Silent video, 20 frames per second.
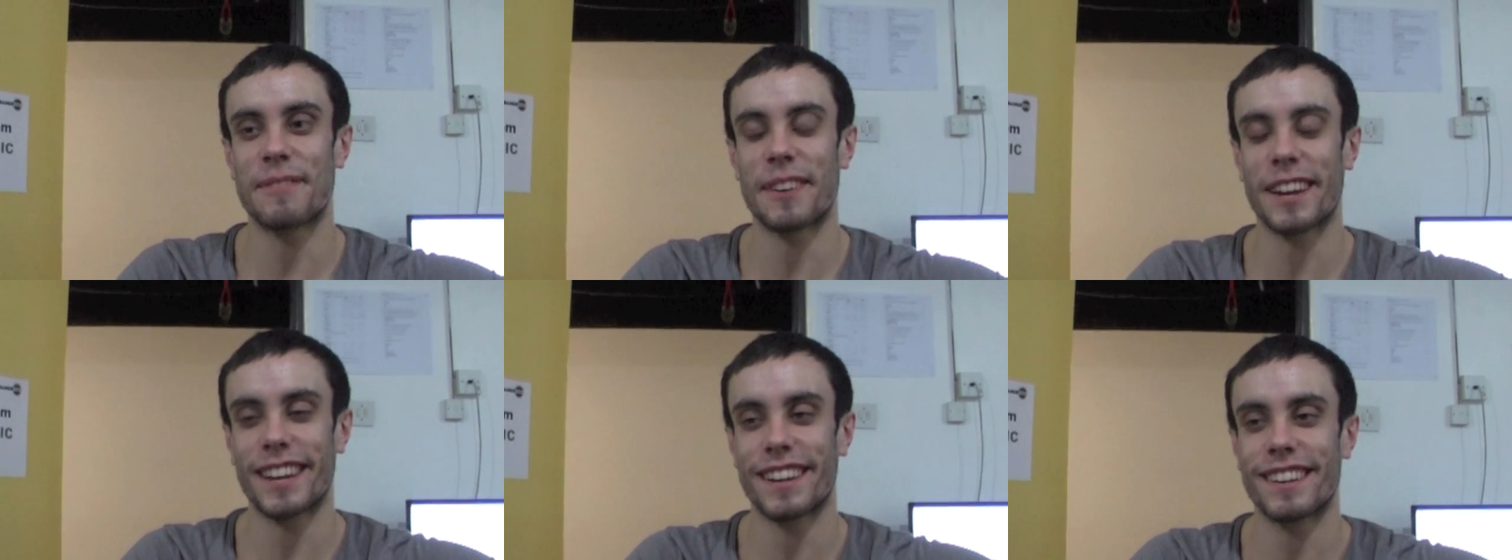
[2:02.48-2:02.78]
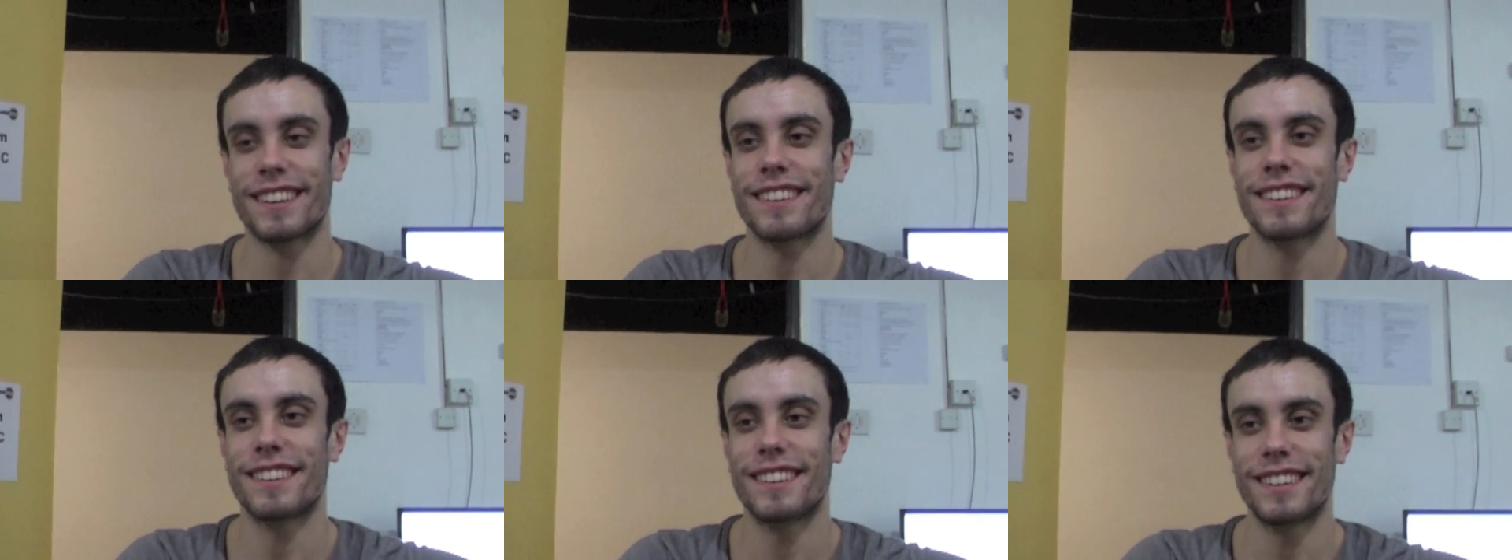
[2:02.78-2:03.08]
a
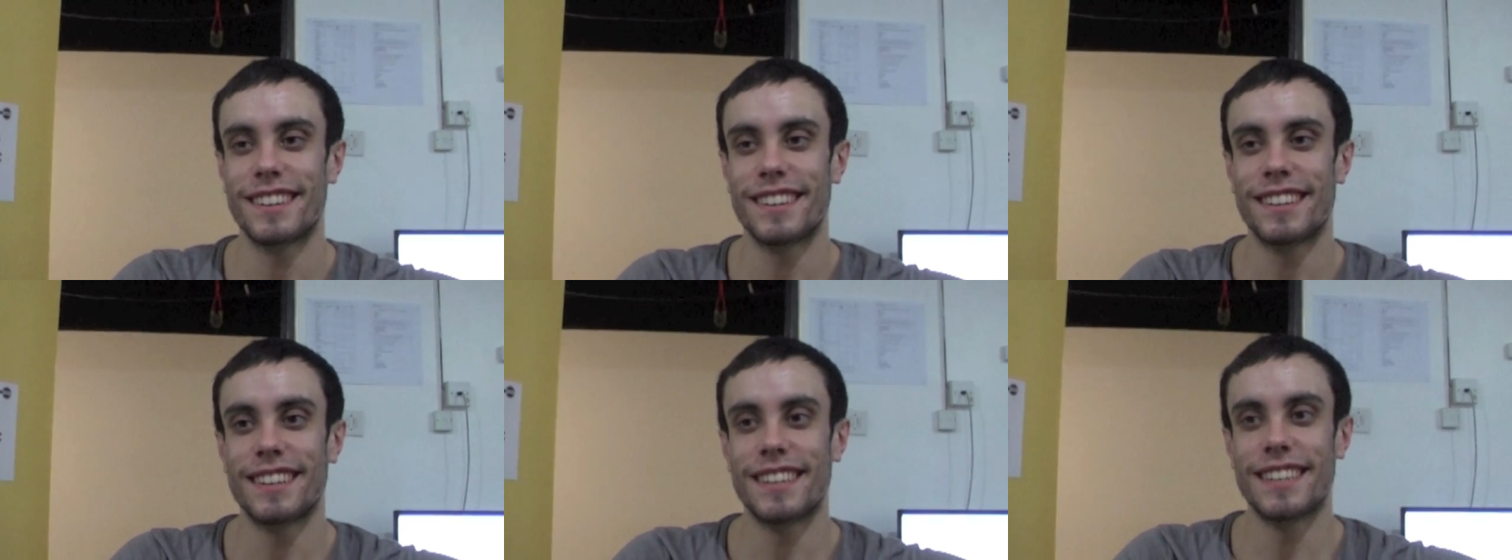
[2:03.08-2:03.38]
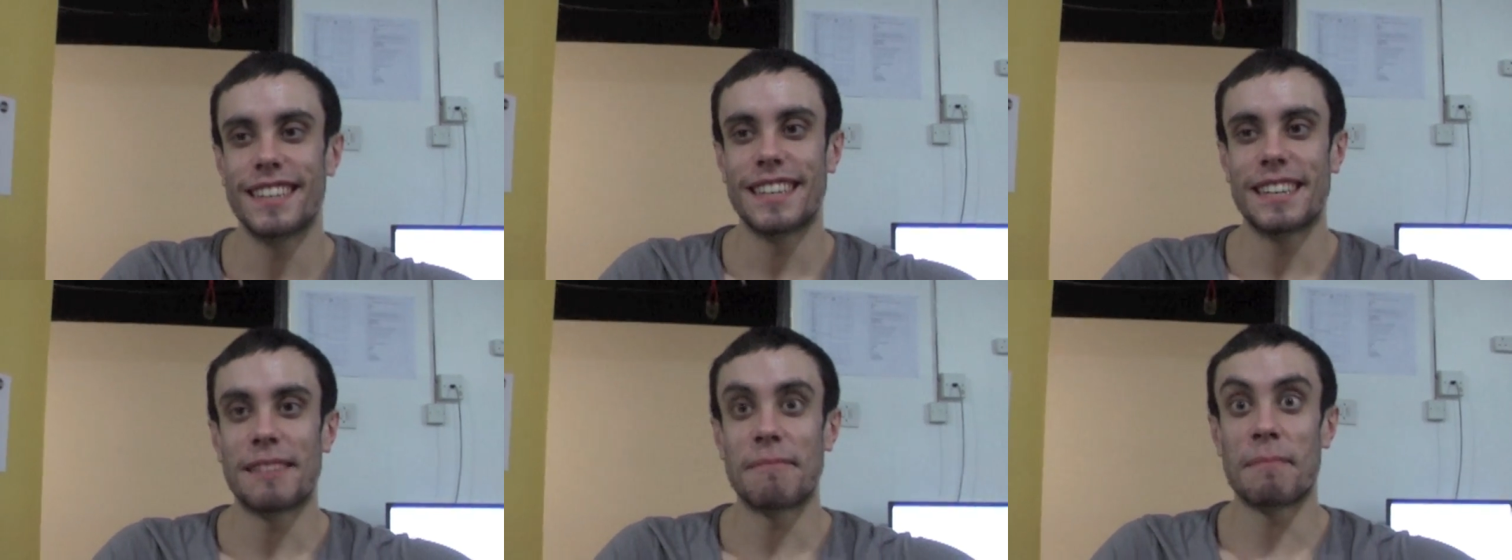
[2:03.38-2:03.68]
bit
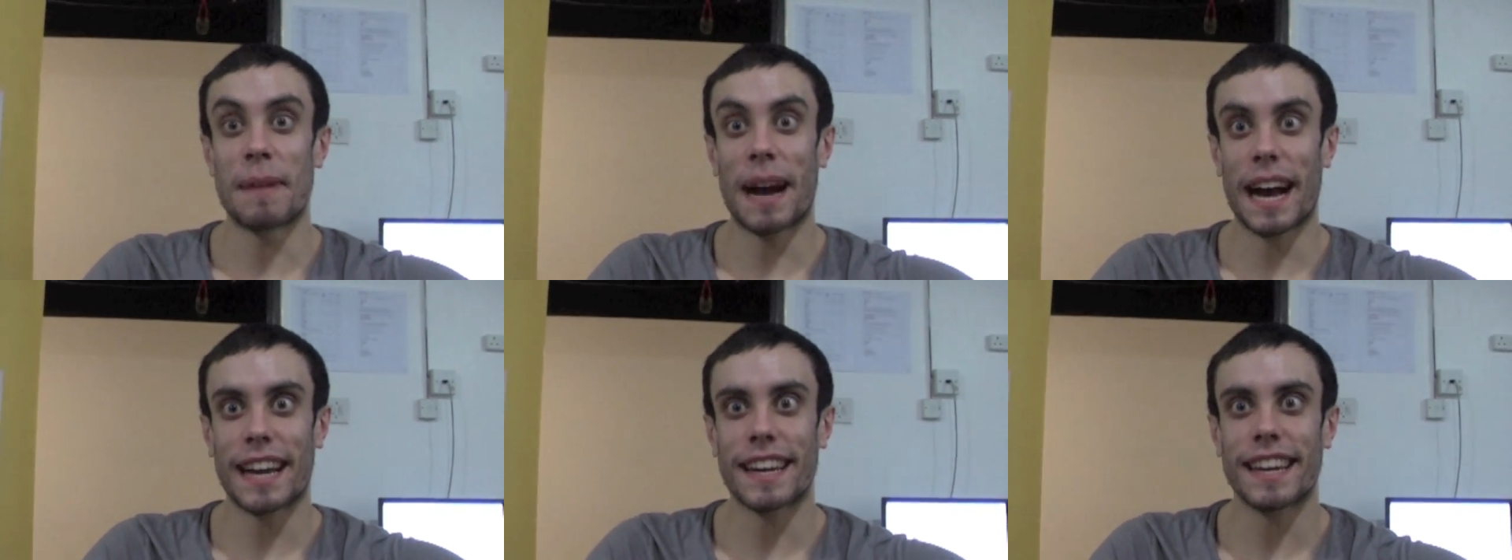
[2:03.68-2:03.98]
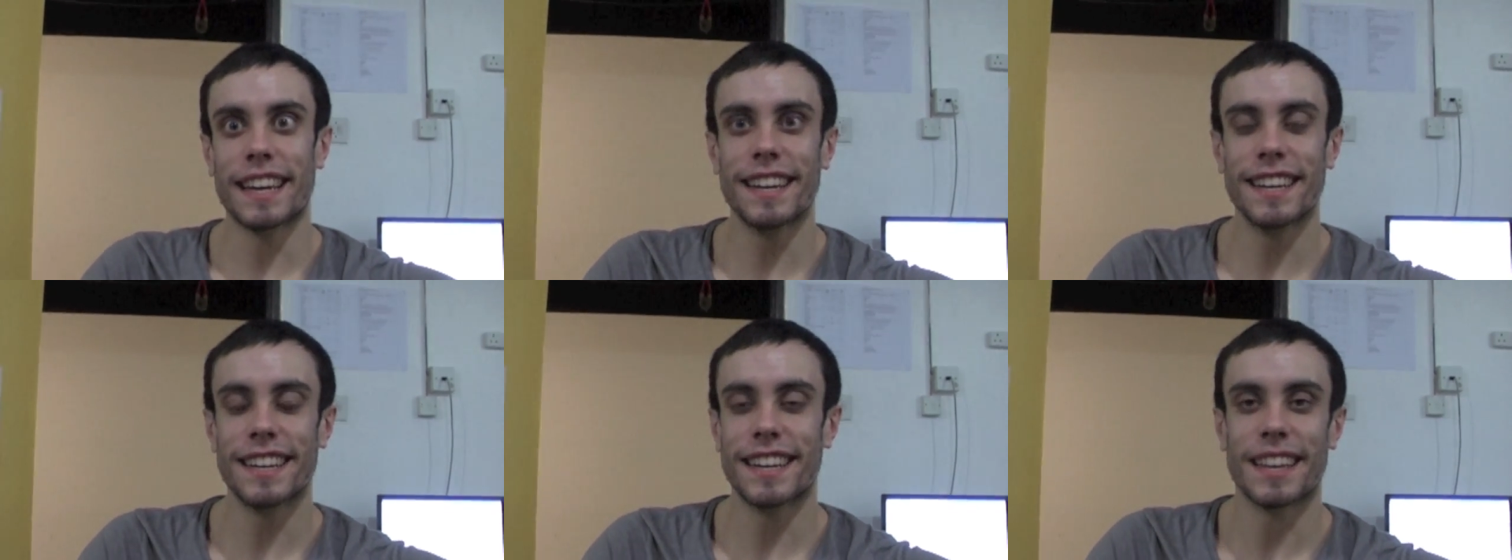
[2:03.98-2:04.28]

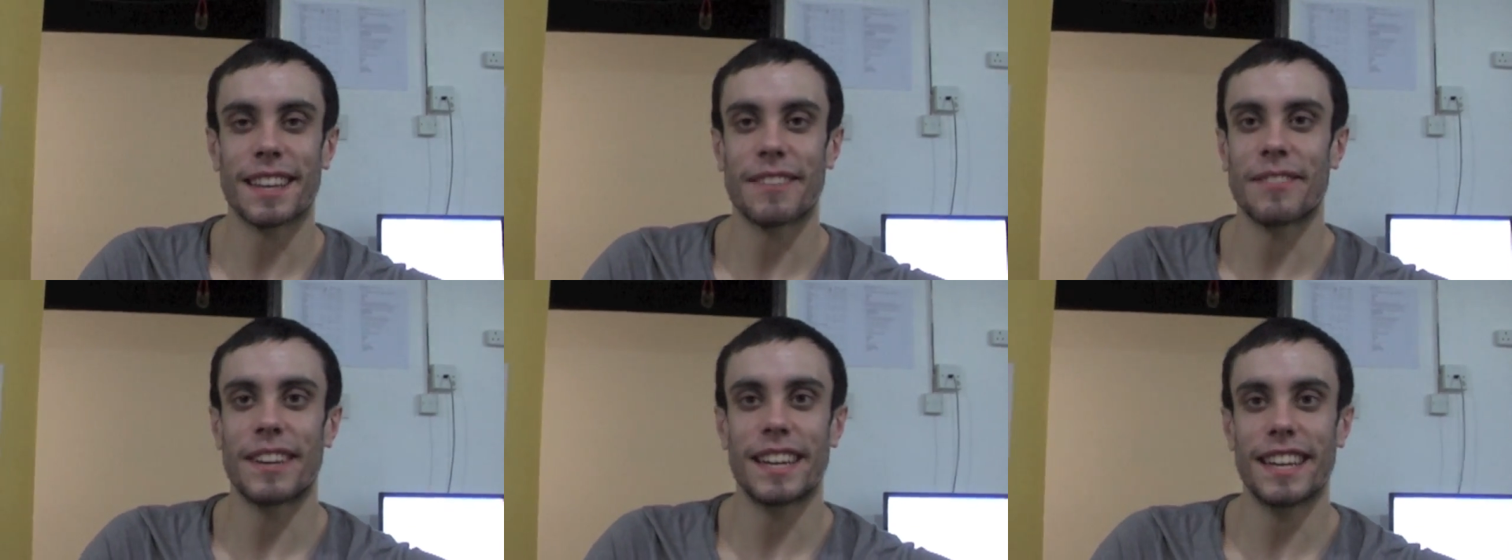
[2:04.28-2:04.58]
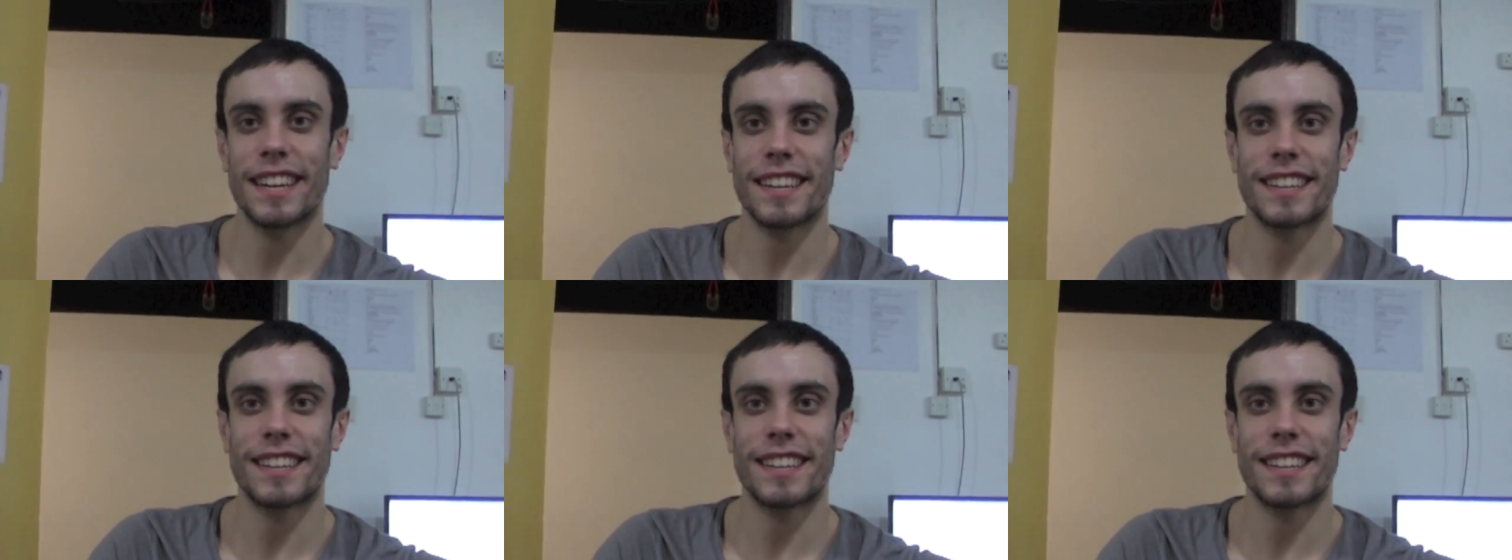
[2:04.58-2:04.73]
manic at the minute,